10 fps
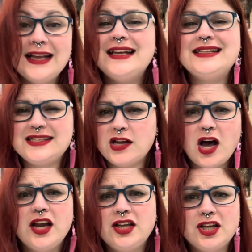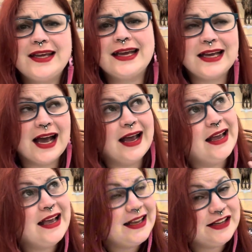It's an odd-looking guy.
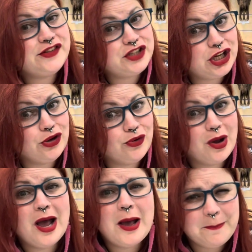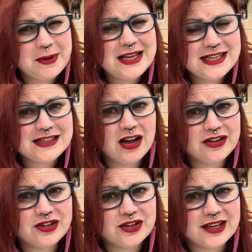He's cute, but he's
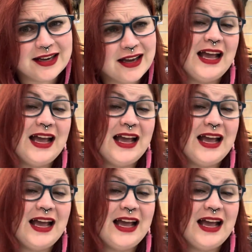odd-looking.